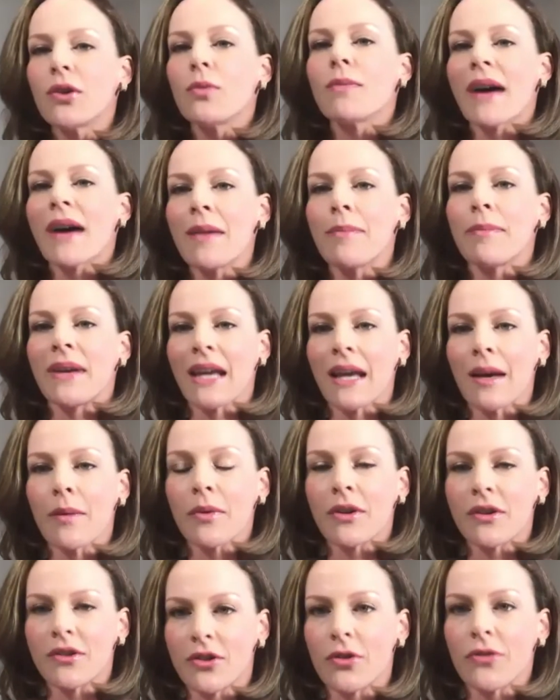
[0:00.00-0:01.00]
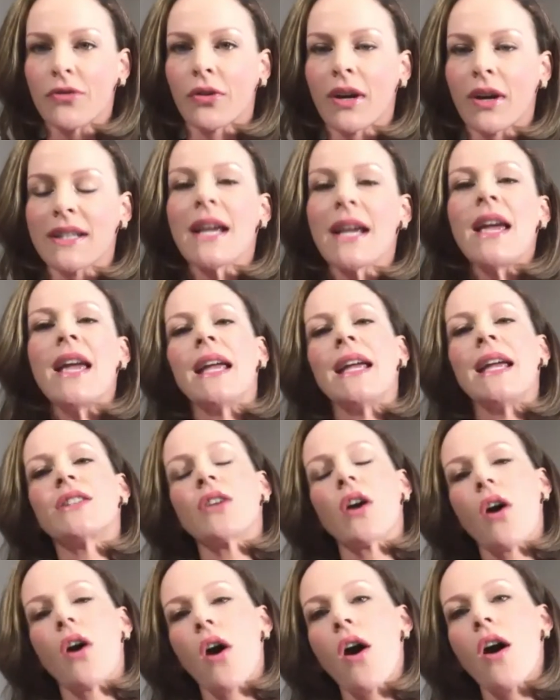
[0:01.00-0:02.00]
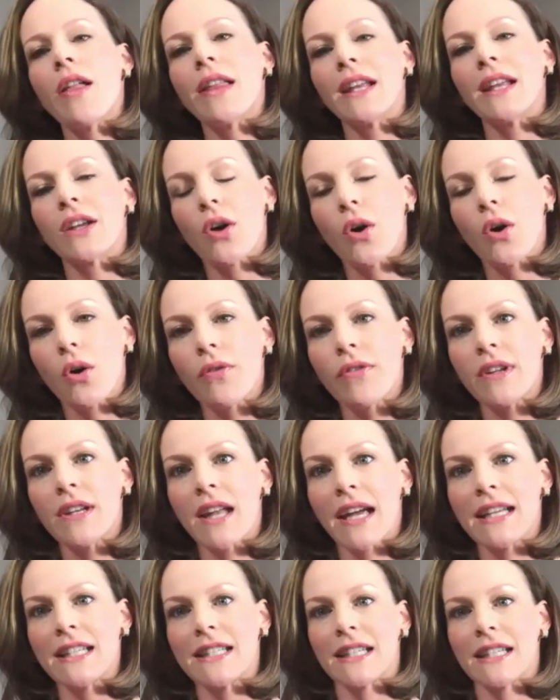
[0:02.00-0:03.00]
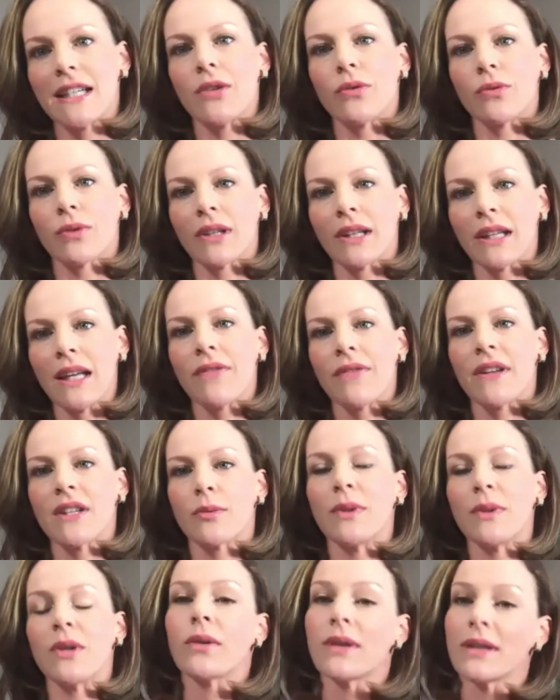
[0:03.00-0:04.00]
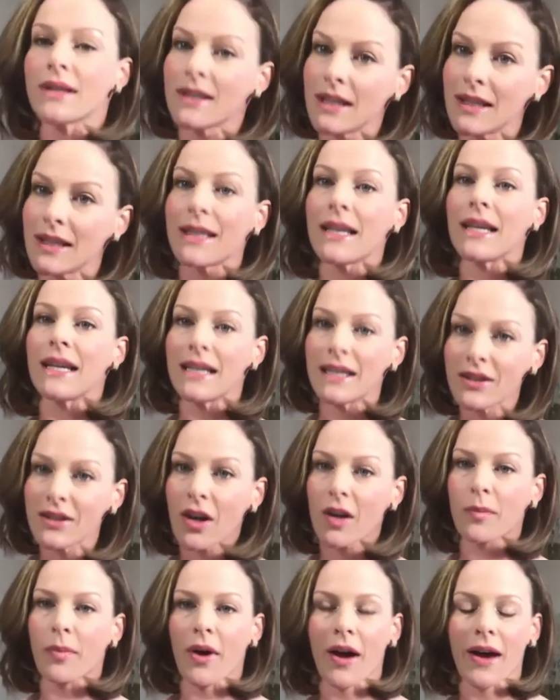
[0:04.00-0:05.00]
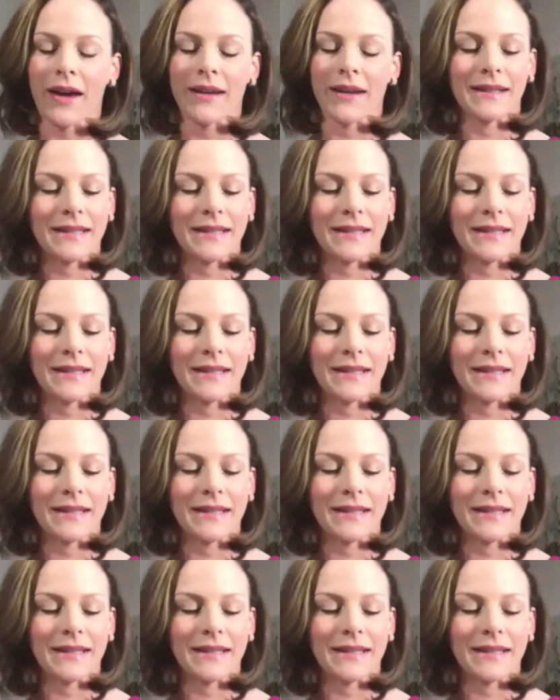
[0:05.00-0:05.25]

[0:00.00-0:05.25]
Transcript: might be able to do for us. It's all in COVID-19 relief. As we know, the season is on pause.